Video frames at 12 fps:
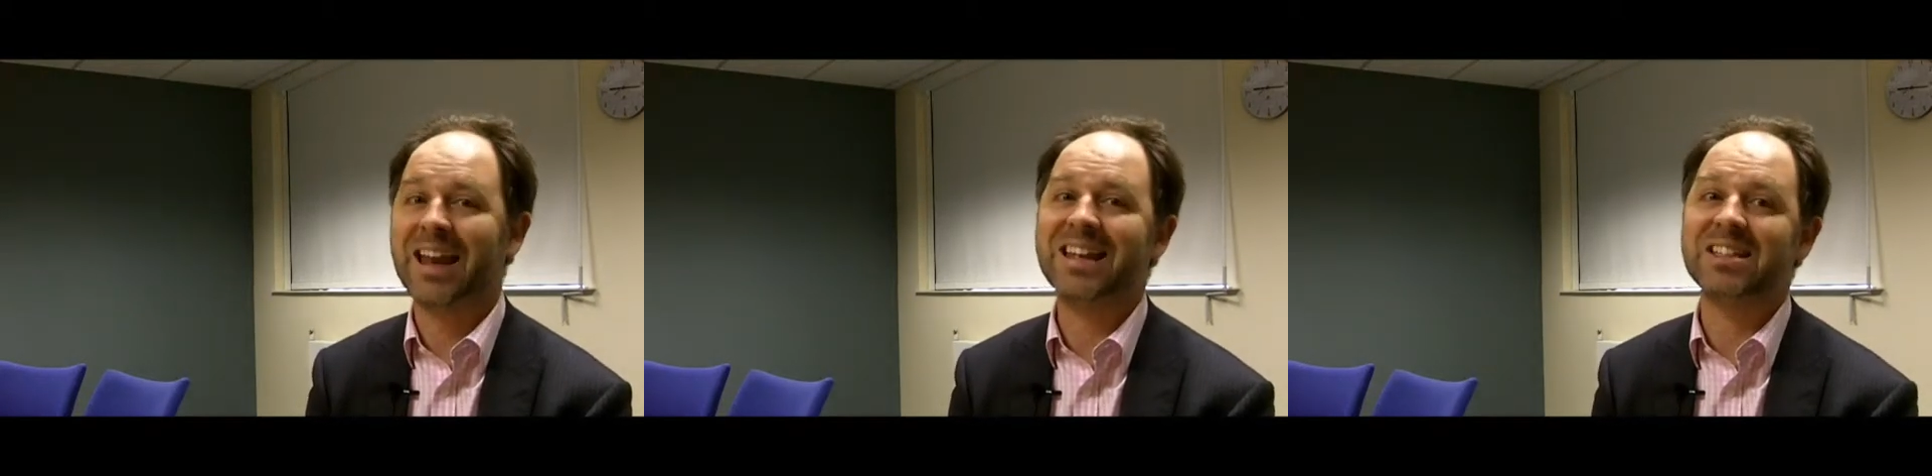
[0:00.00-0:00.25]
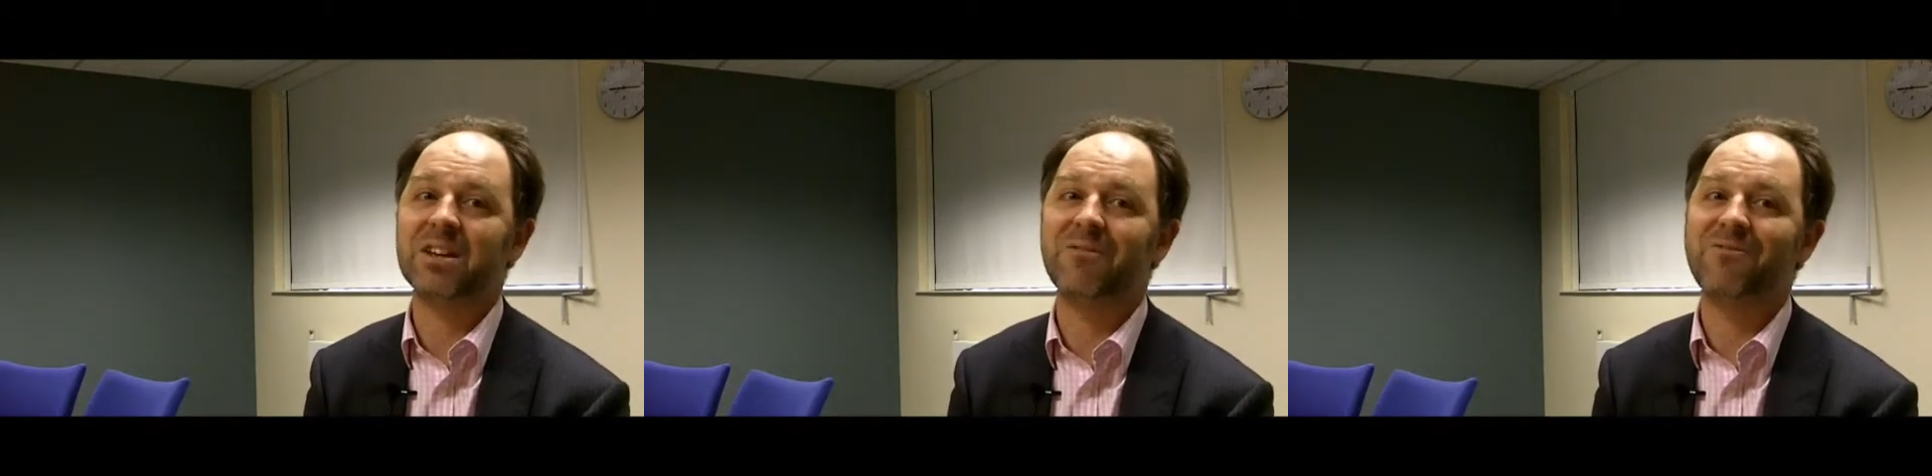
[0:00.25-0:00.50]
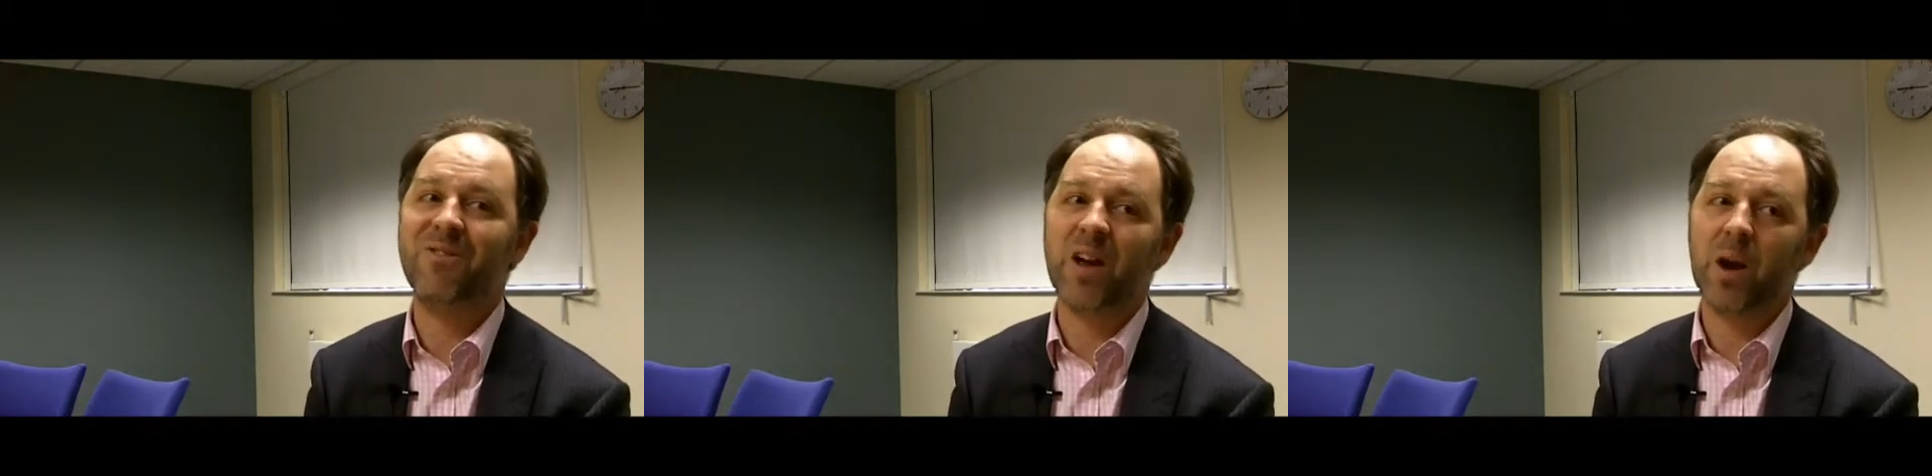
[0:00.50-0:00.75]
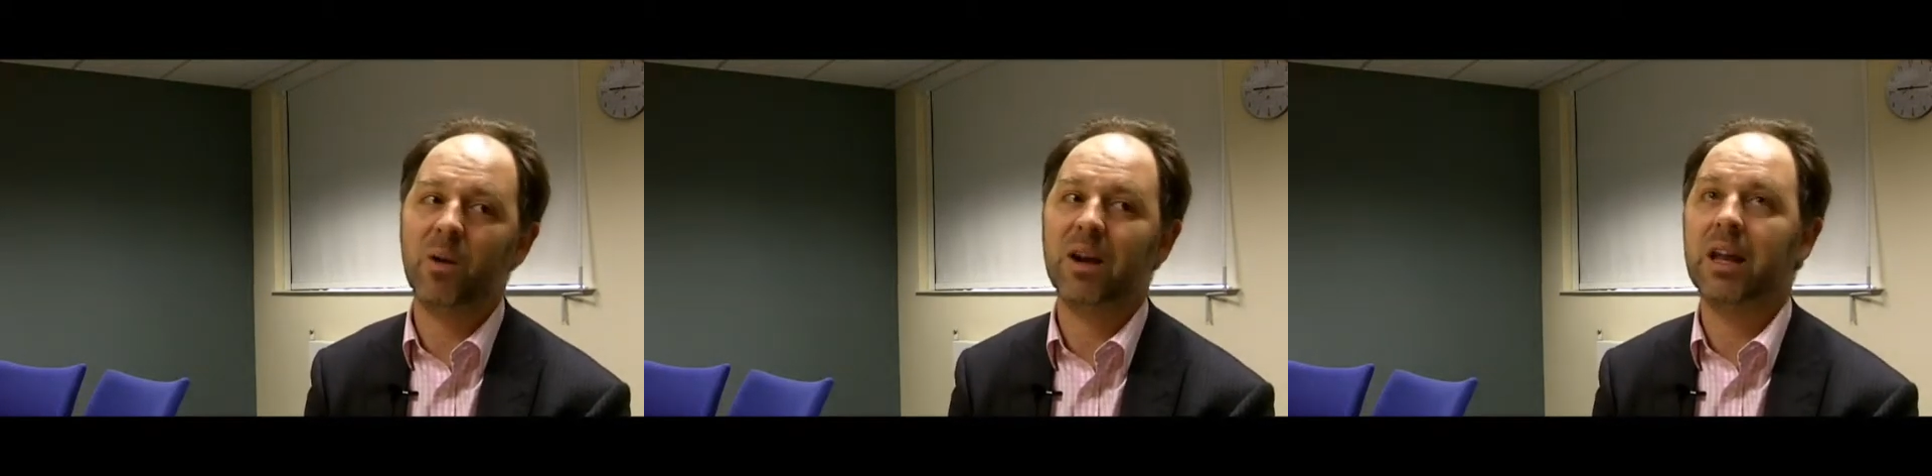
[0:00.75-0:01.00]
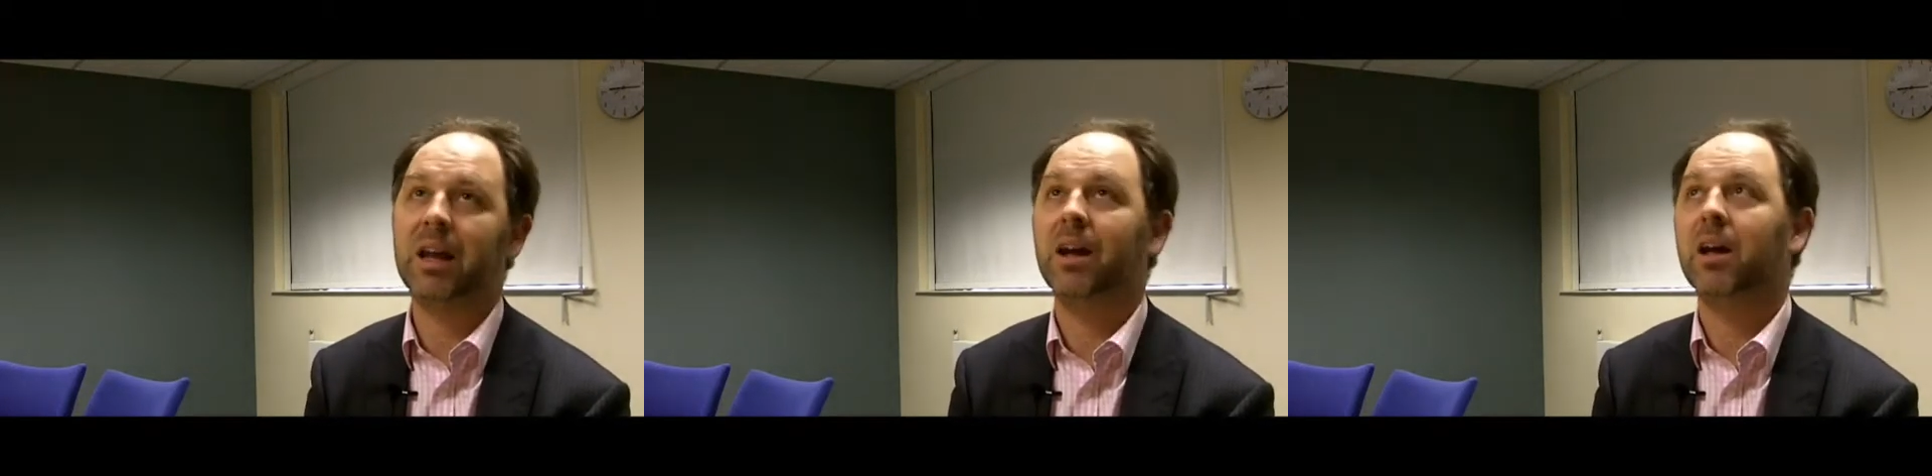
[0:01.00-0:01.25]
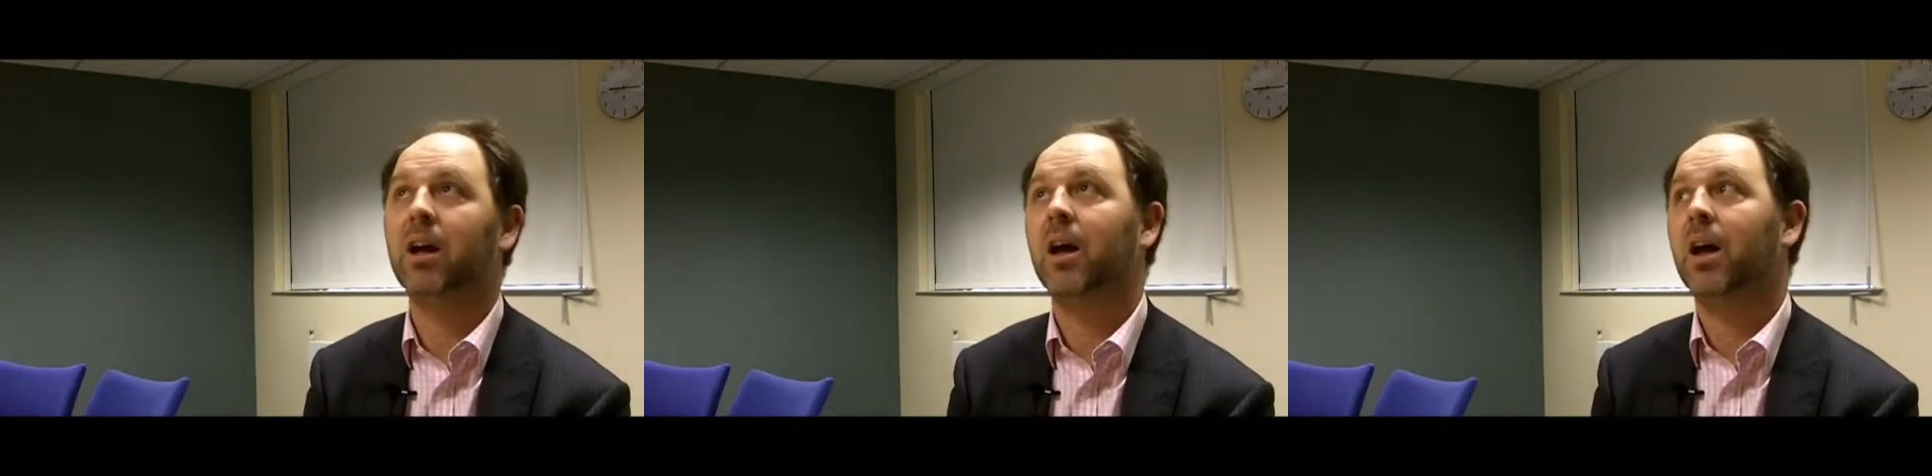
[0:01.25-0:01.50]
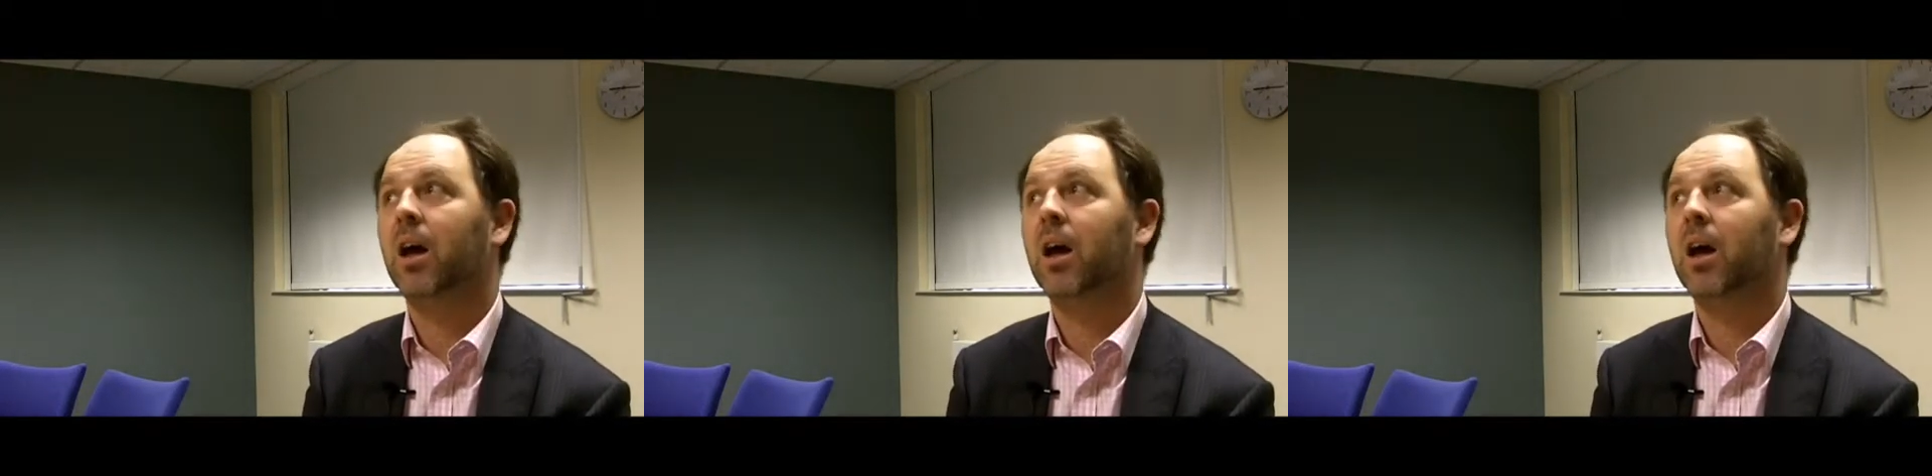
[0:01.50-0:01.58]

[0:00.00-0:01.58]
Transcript: And it's a very...